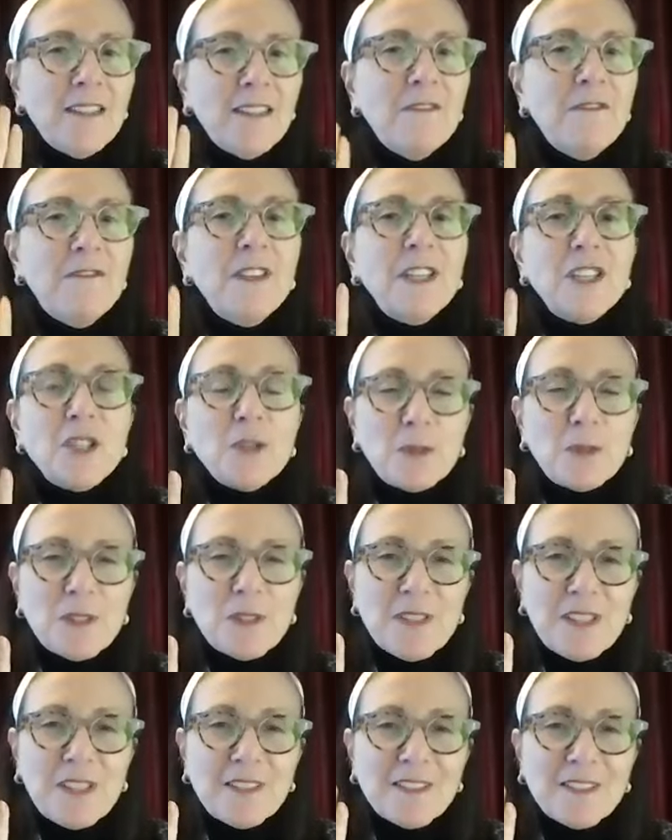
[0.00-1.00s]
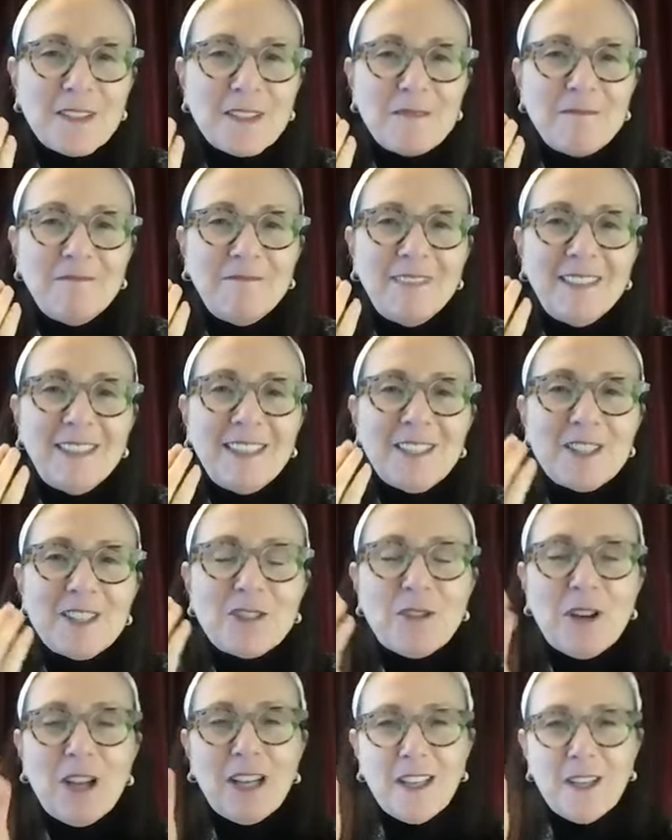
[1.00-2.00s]
the visual system to
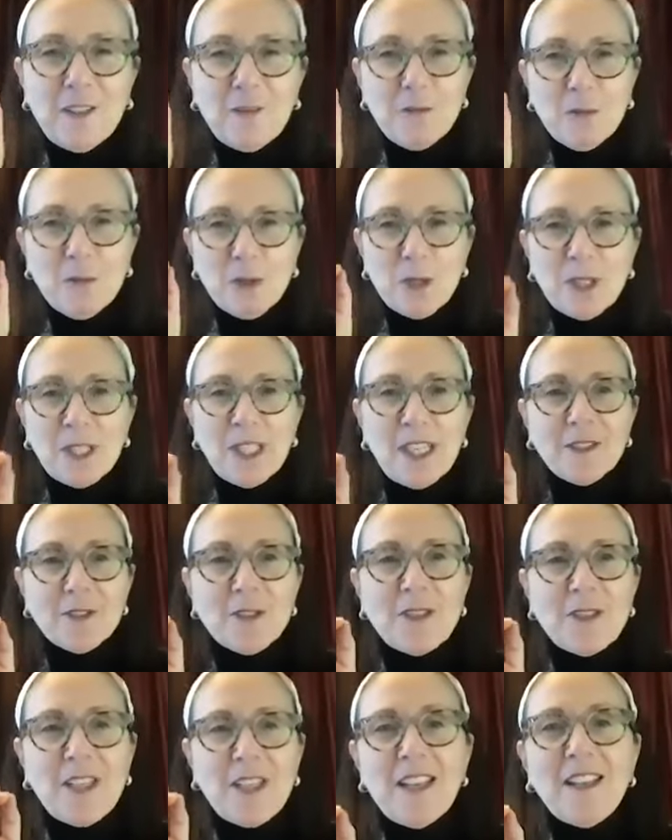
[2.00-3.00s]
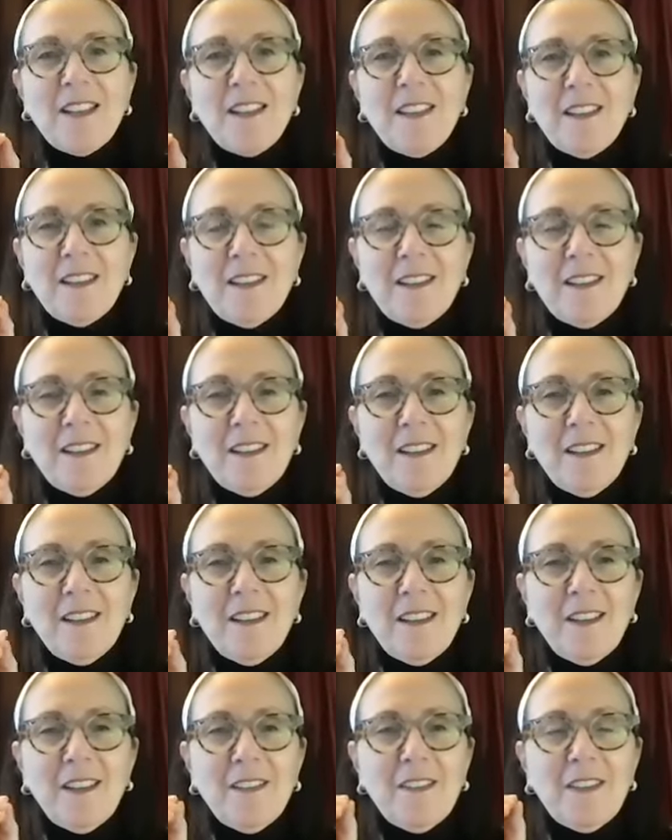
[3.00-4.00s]
try to really understand the
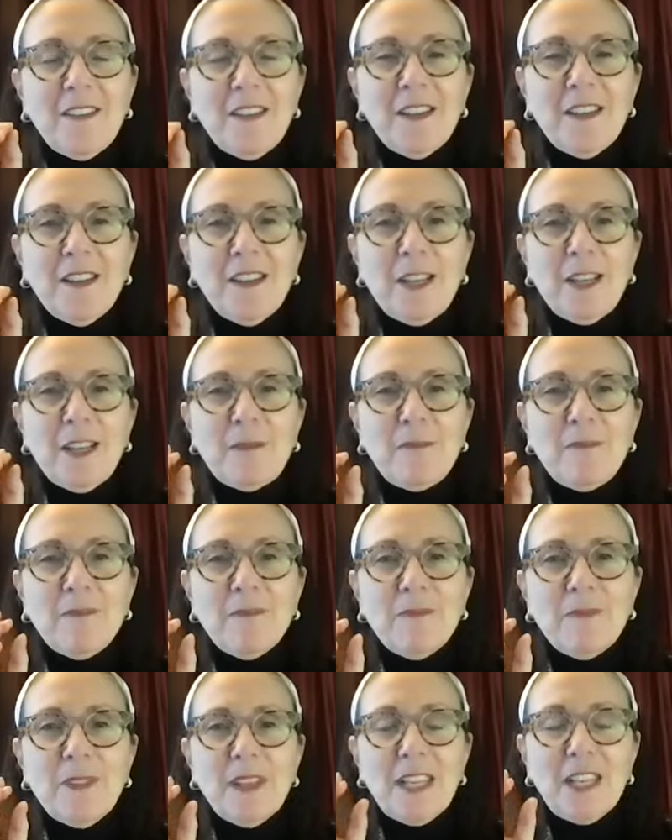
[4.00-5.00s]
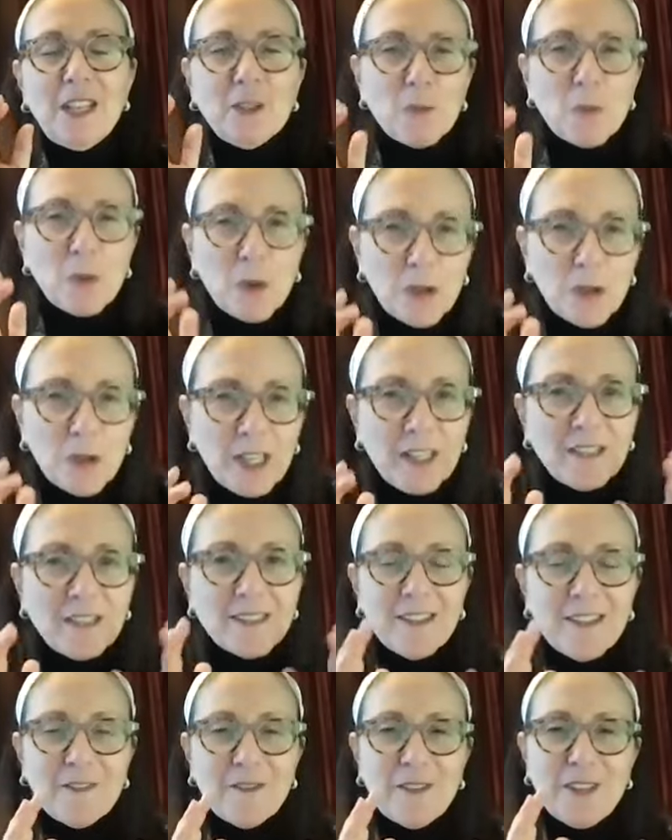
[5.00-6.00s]
inner
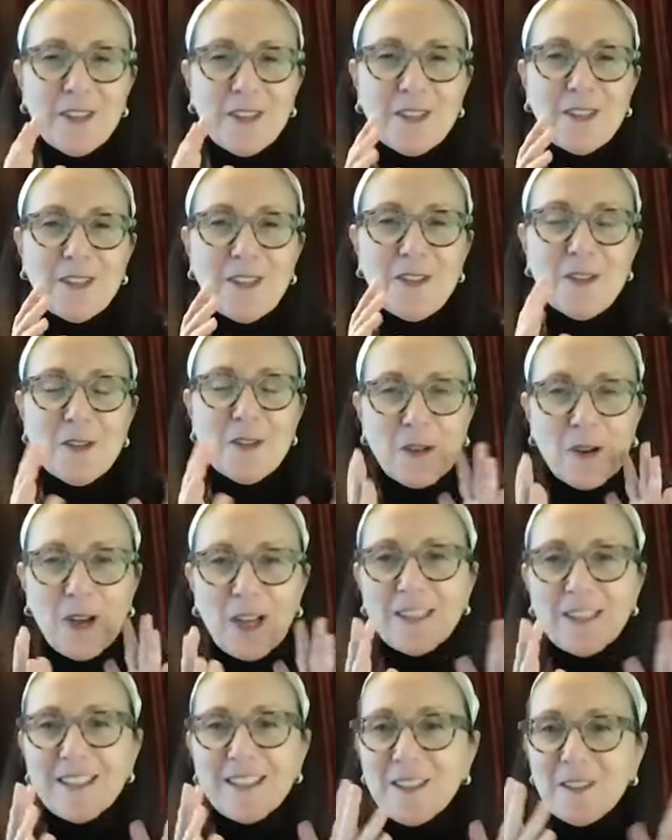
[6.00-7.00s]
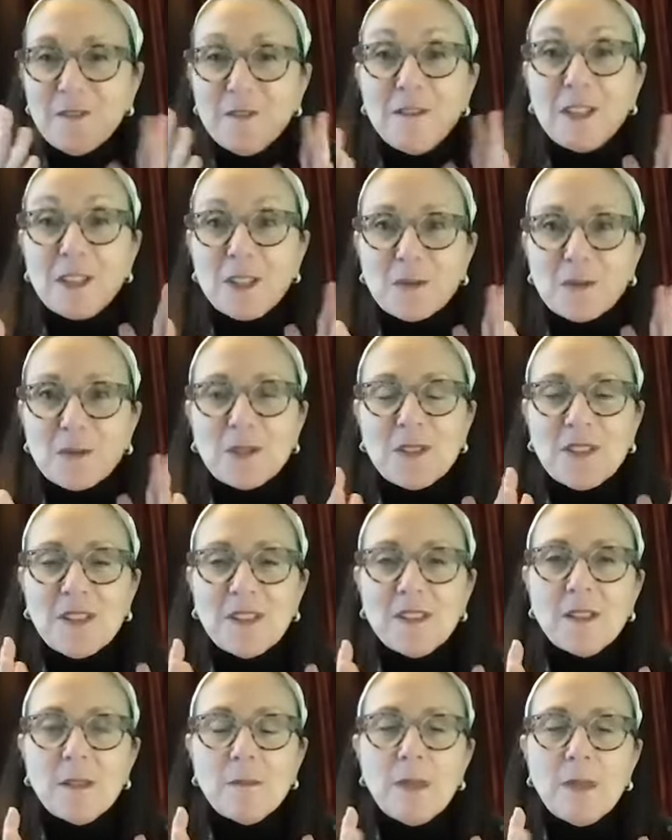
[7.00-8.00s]
workings of the neurons in the visual
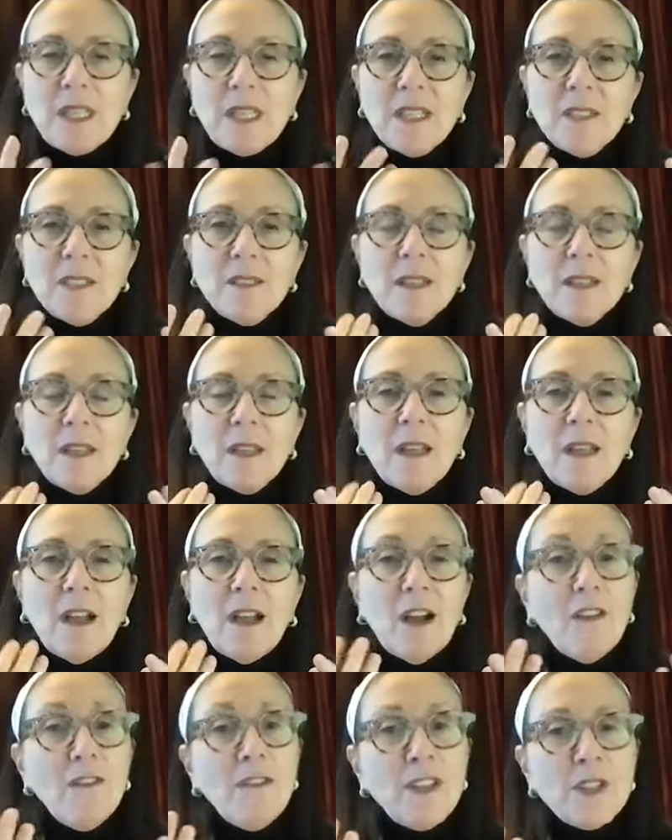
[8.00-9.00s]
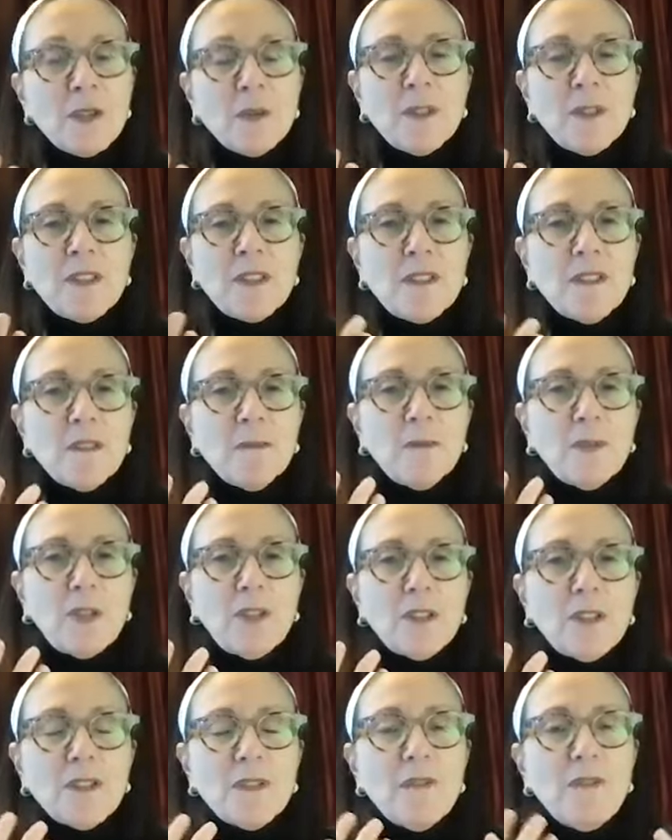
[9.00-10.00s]
system, because our visual system
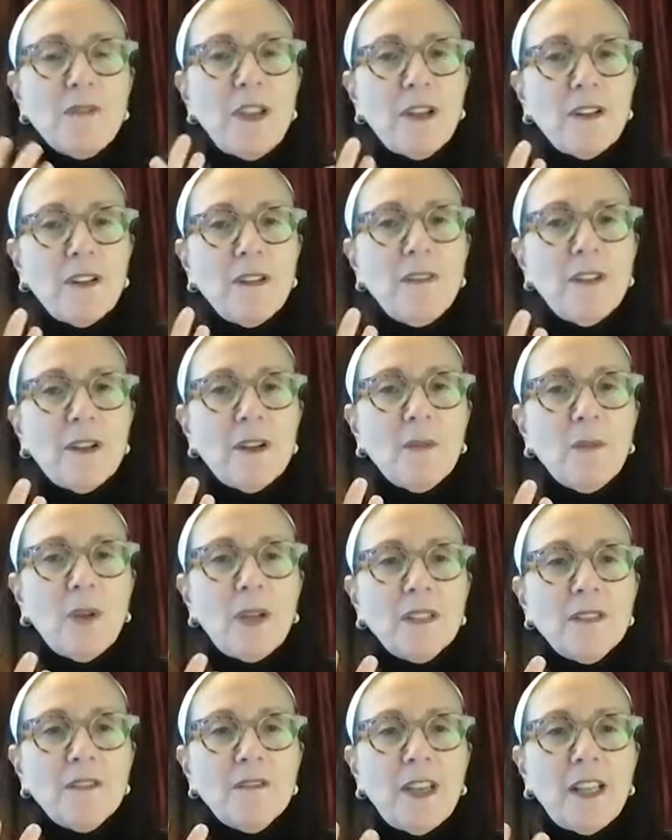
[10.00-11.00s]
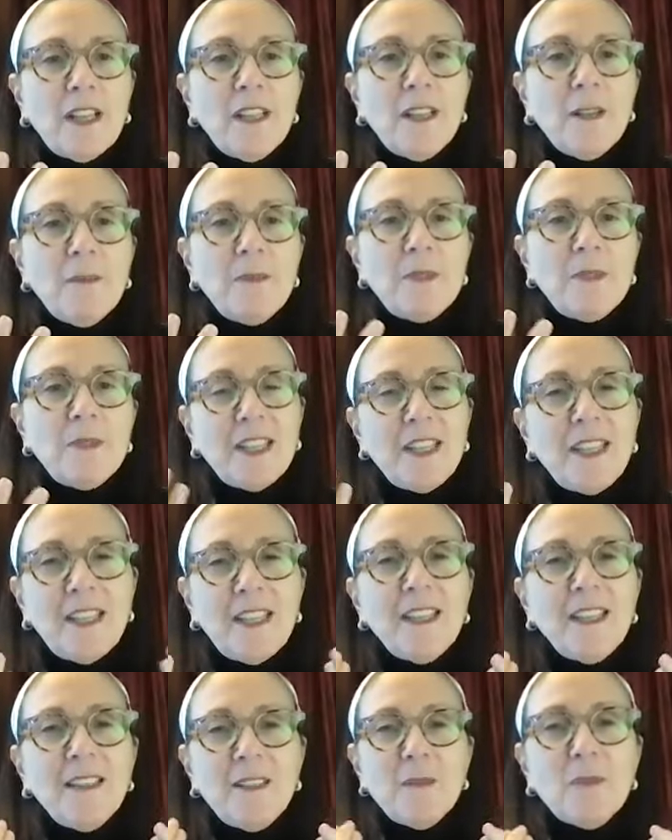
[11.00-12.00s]
looks very, very well developed
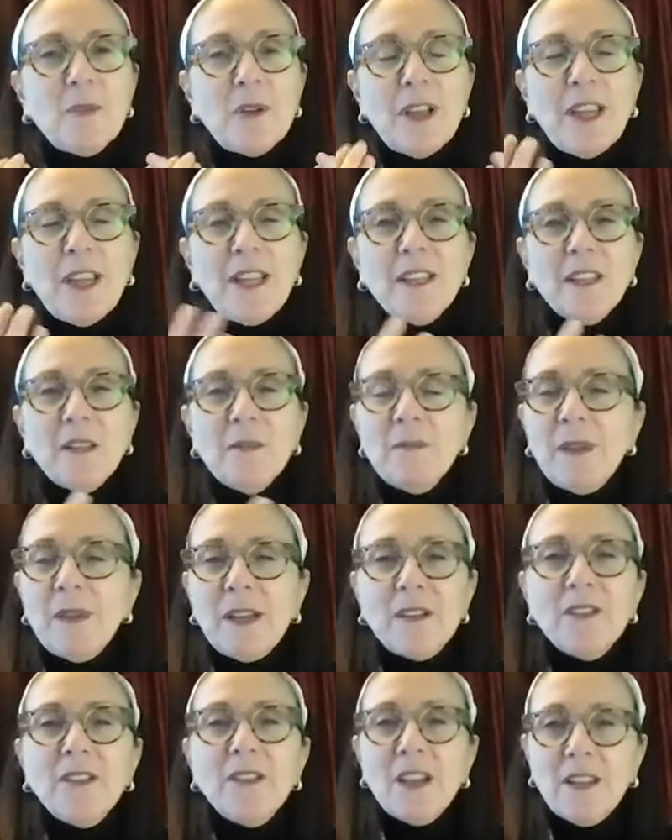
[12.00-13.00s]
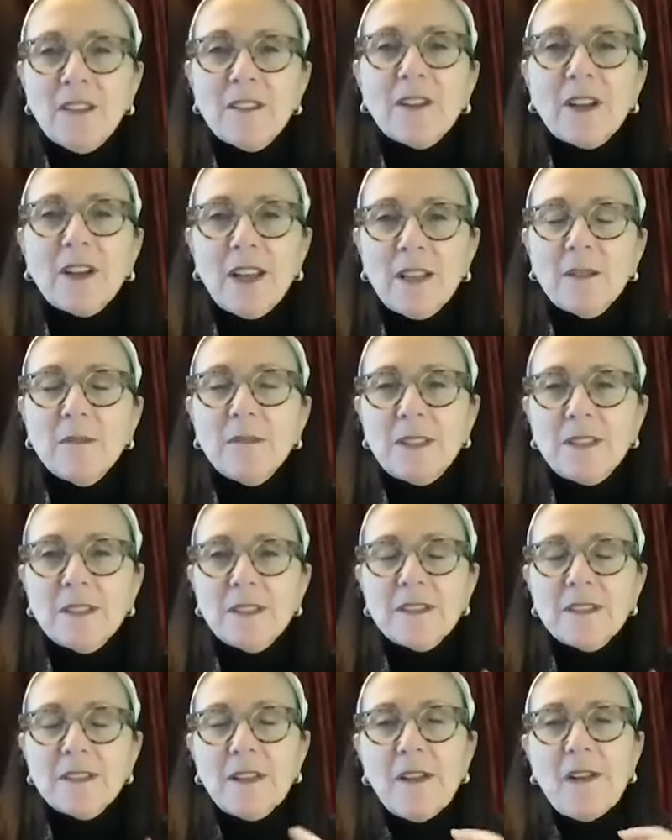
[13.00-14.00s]
in the brain compared to other
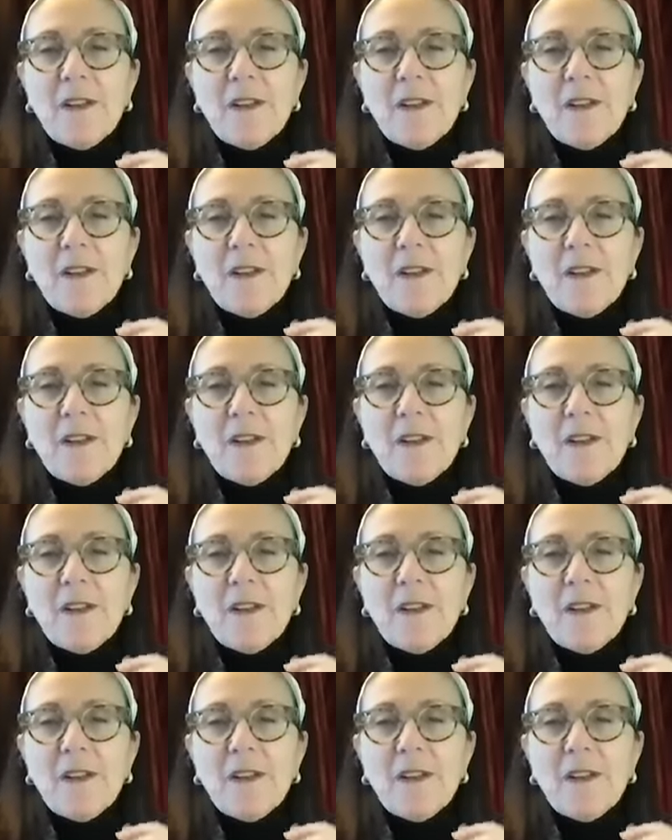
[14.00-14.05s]
animals.